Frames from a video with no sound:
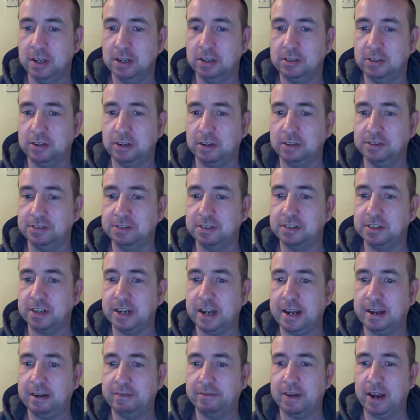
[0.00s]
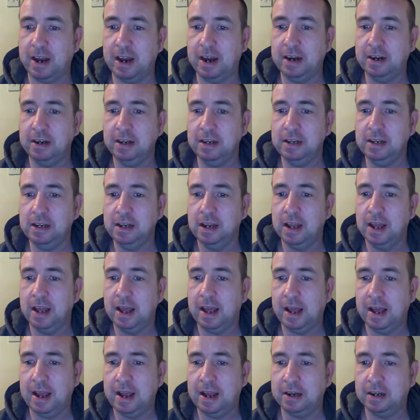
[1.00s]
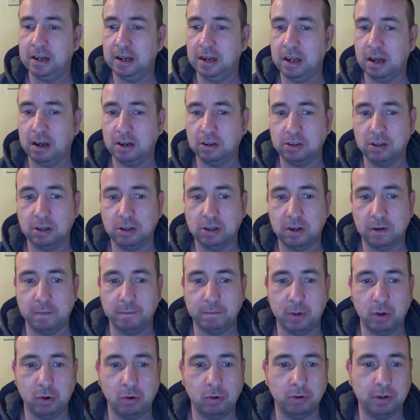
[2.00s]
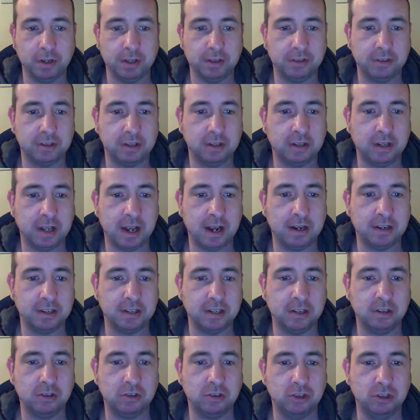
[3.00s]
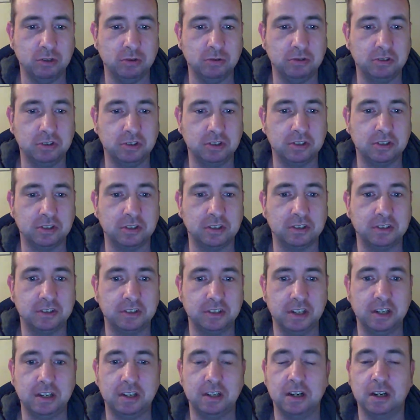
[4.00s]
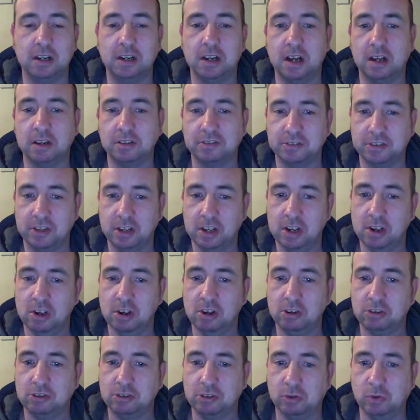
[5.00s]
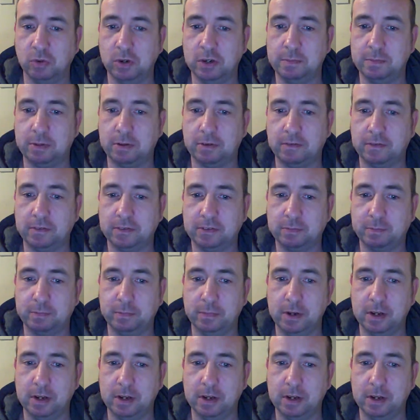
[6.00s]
doesn't have any analog components that induces signal loss. So it preserves